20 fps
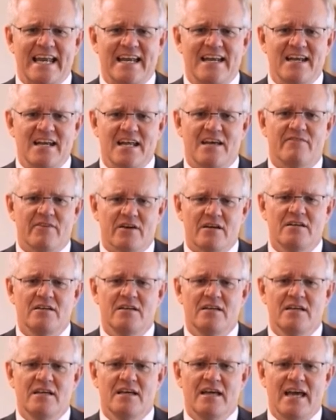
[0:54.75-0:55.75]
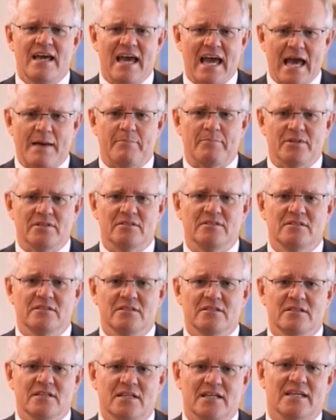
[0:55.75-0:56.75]
can never
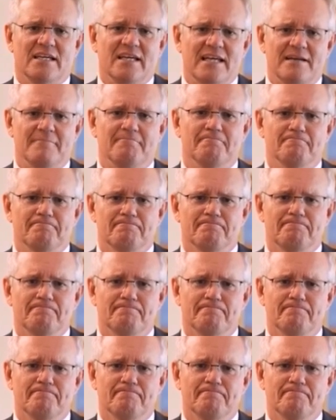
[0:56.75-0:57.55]
happen again.